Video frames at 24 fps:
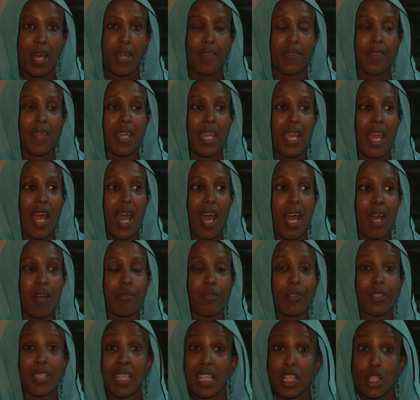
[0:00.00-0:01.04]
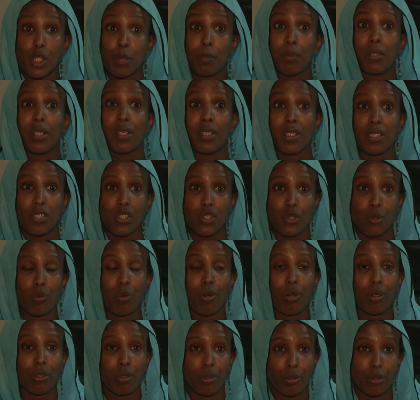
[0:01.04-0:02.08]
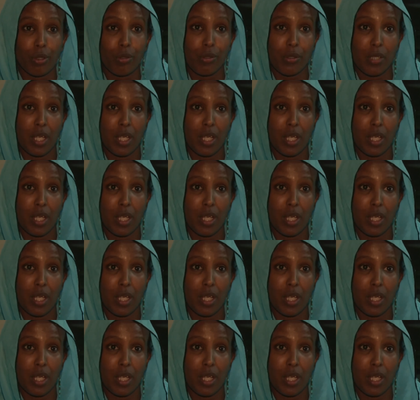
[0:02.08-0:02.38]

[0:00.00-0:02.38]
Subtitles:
and they have the experience to work on those